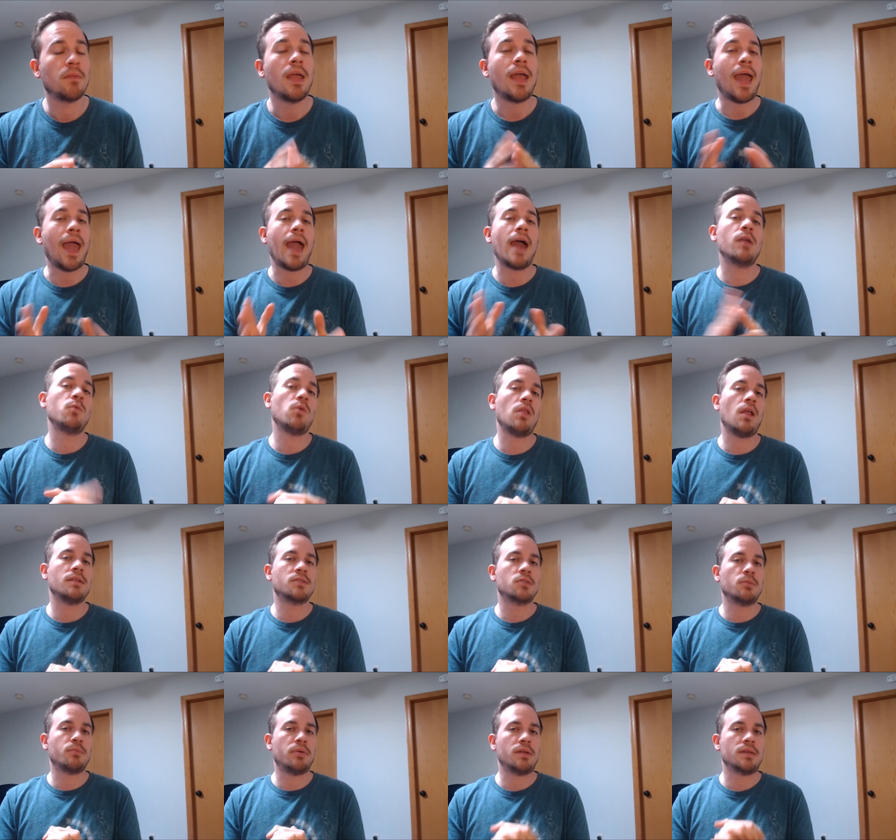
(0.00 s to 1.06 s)
and we'll
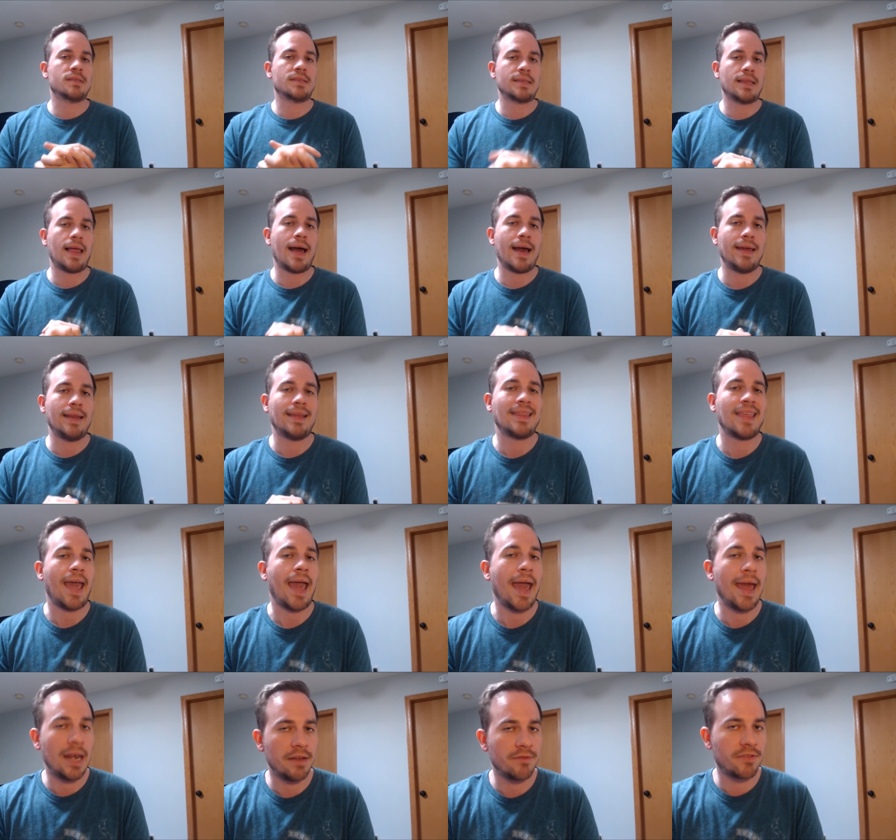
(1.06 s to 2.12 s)
also put a slide at the
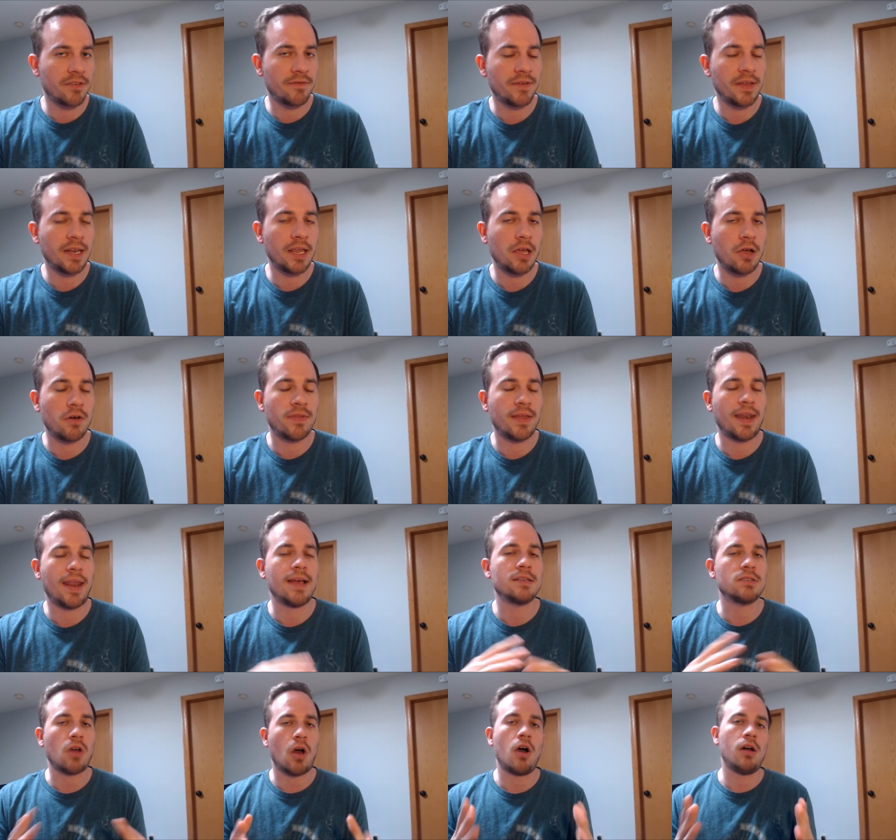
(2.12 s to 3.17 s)
end of the video that
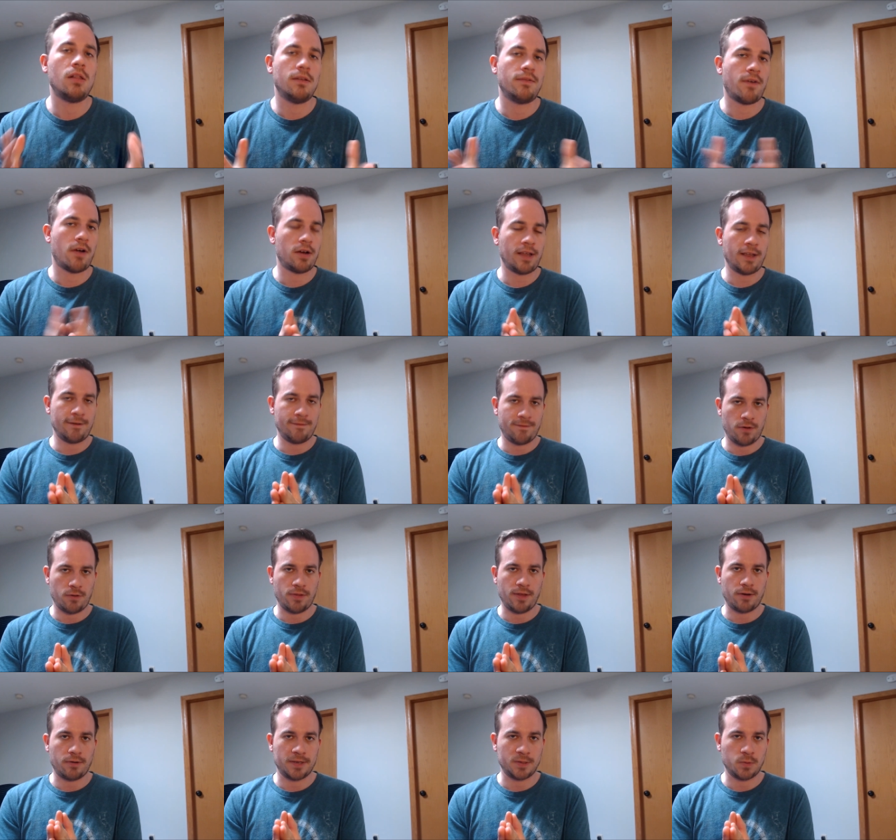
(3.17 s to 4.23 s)
has all of our info
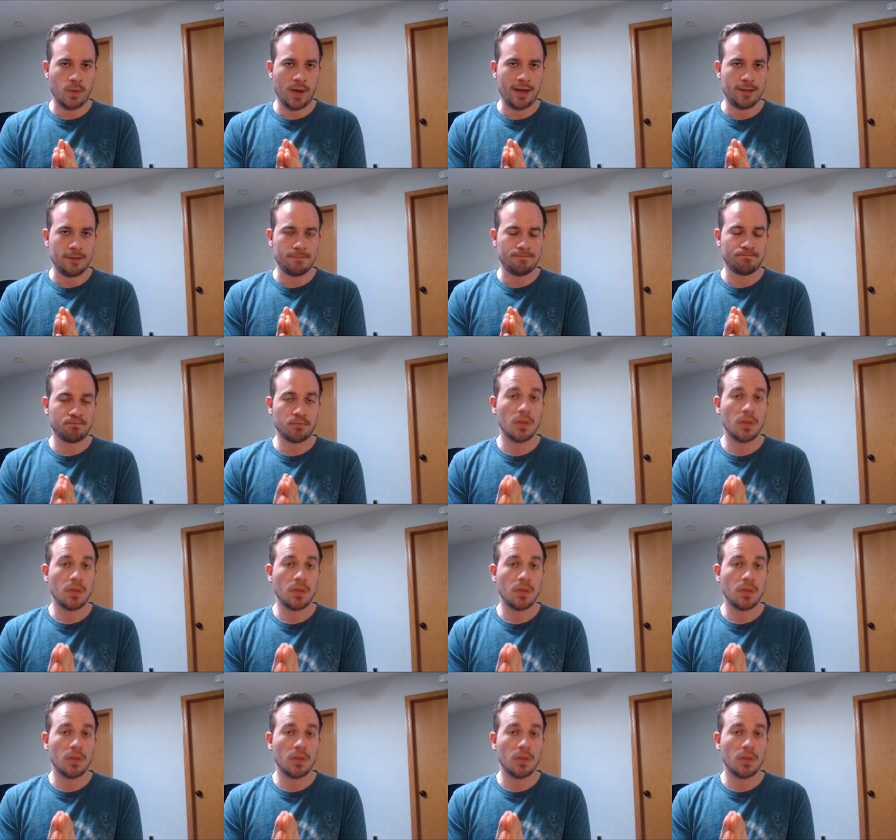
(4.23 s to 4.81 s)
there as well.